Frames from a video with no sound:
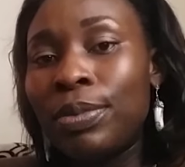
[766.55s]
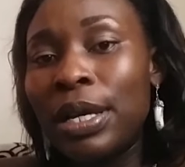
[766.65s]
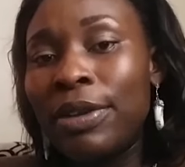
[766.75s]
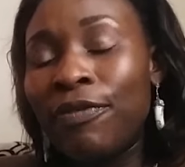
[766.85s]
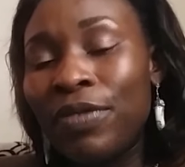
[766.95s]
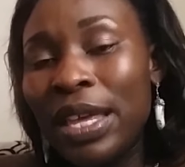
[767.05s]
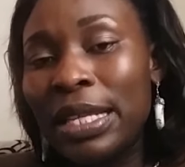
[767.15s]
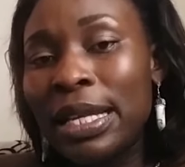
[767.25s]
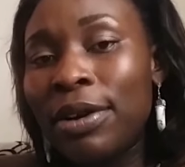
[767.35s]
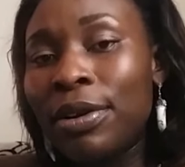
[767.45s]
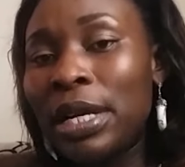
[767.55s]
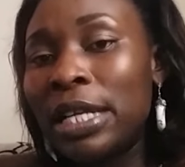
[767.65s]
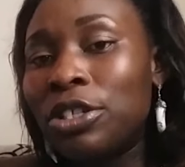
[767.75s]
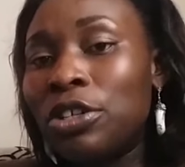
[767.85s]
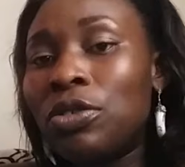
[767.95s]
If there is a
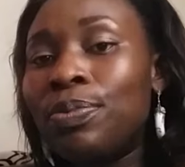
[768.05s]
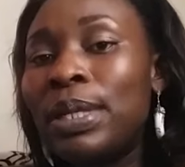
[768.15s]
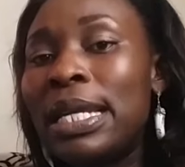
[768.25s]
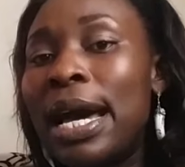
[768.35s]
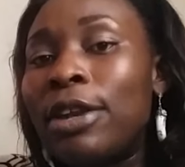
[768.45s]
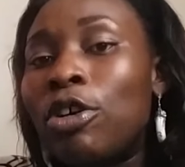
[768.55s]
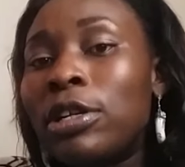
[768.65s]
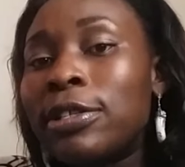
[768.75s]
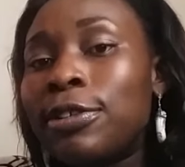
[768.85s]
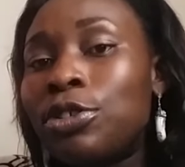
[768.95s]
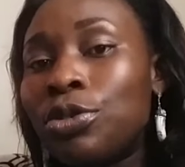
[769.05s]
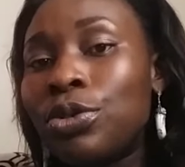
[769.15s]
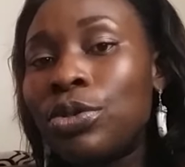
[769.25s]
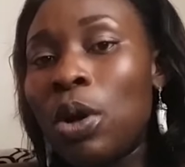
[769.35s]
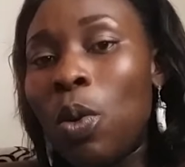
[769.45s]
correction to be done, also
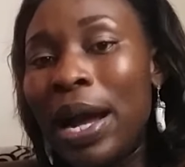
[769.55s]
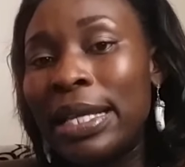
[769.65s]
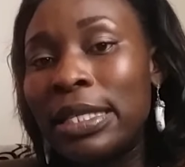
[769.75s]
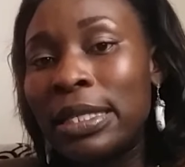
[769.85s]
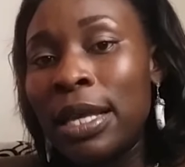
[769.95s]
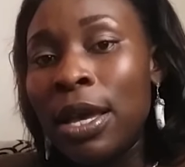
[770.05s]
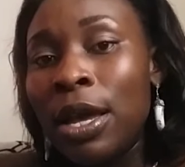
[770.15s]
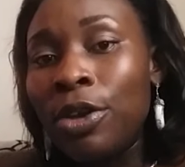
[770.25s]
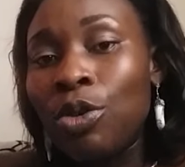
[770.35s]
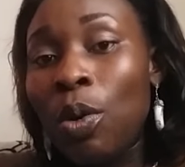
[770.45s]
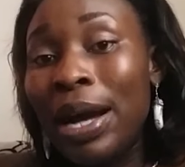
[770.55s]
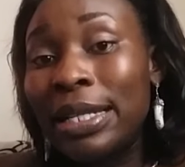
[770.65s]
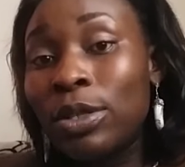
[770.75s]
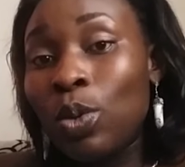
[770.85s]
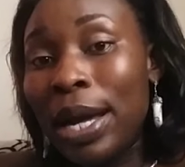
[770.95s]
choose your
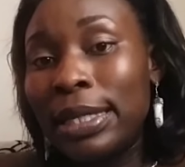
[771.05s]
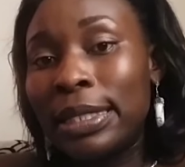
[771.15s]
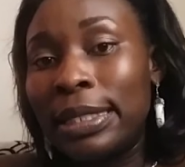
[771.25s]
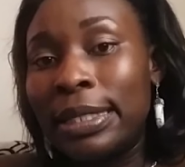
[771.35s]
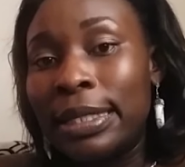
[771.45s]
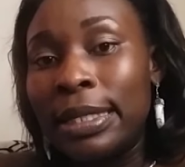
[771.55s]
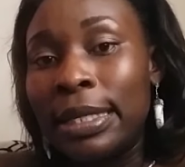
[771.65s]
words wisely.